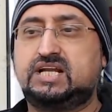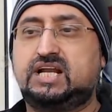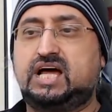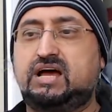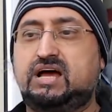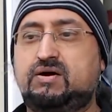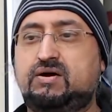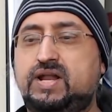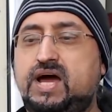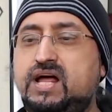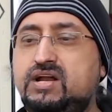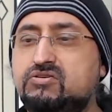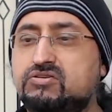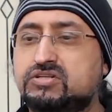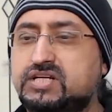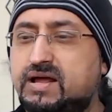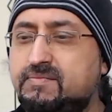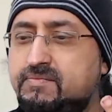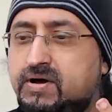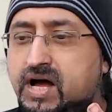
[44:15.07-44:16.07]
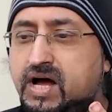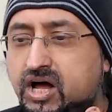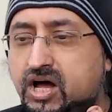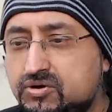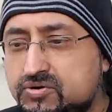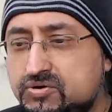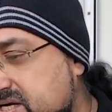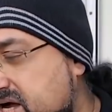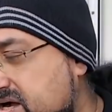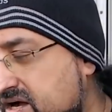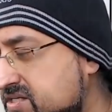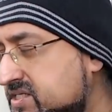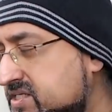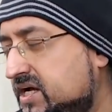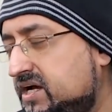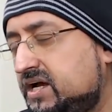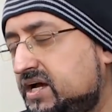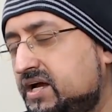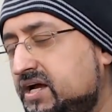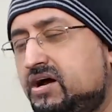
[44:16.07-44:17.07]
Like when I looked at my own
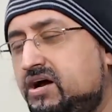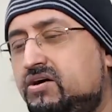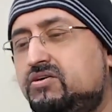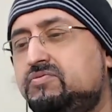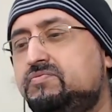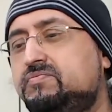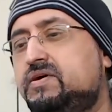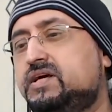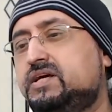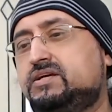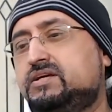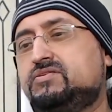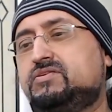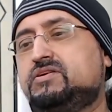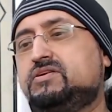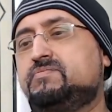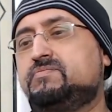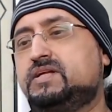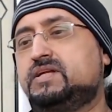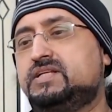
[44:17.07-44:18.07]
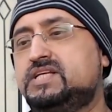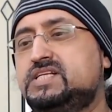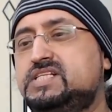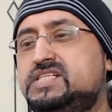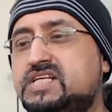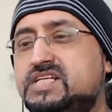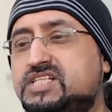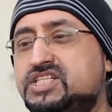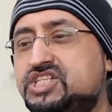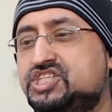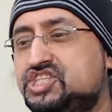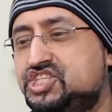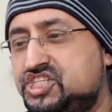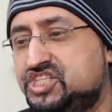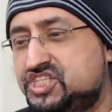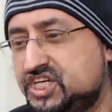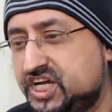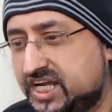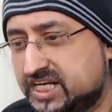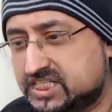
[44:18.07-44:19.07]
artwork, I was like, "Oh my god, man, this
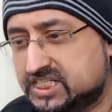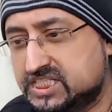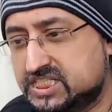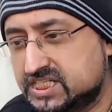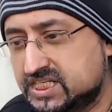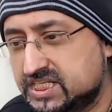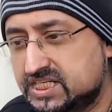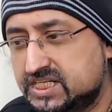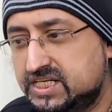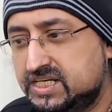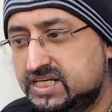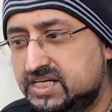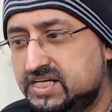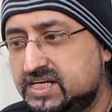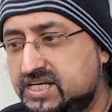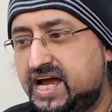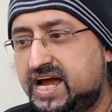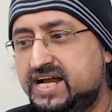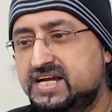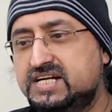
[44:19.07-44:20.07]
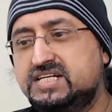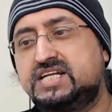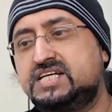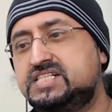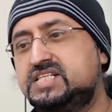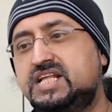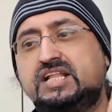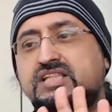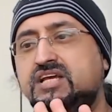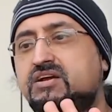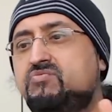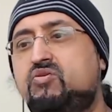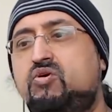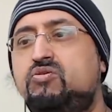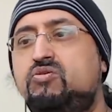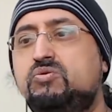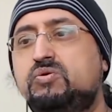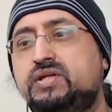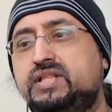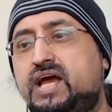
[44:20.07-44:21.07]
is shit." And there's
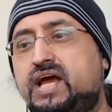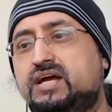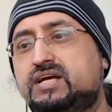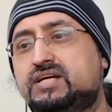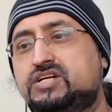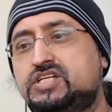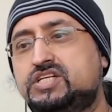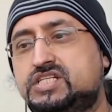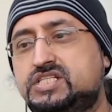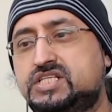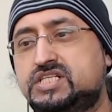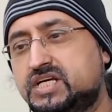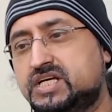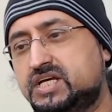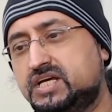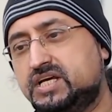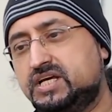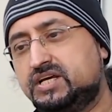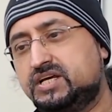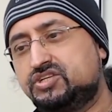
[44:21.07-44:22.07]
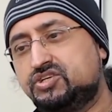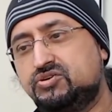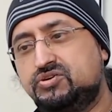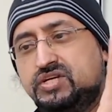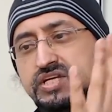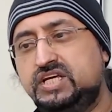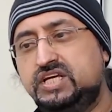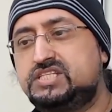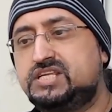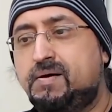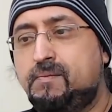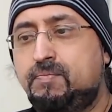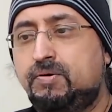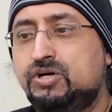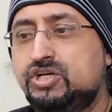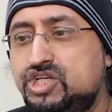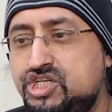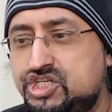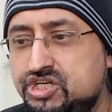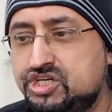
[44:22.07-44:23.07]
nothing wrong with that because you
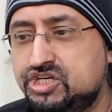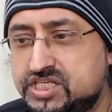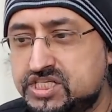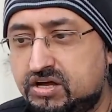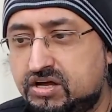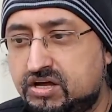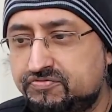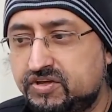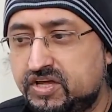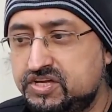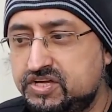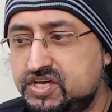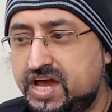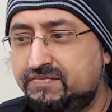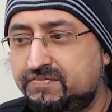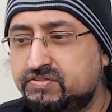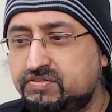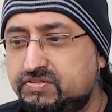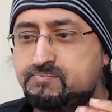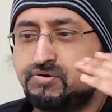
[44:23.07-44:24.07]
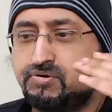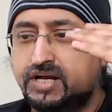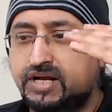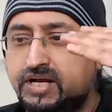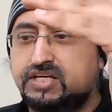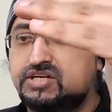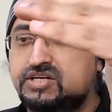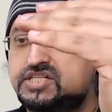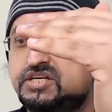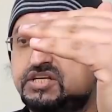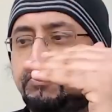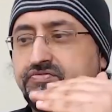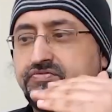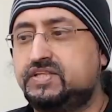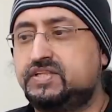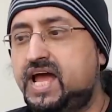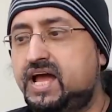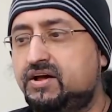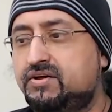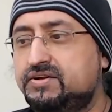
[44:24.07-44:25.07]
need to push yourself. You have to break
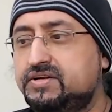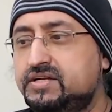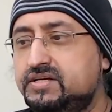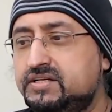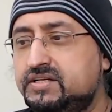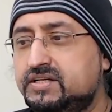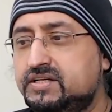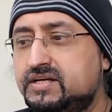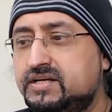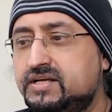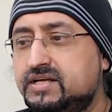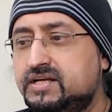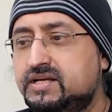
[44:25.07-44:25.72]
yourself down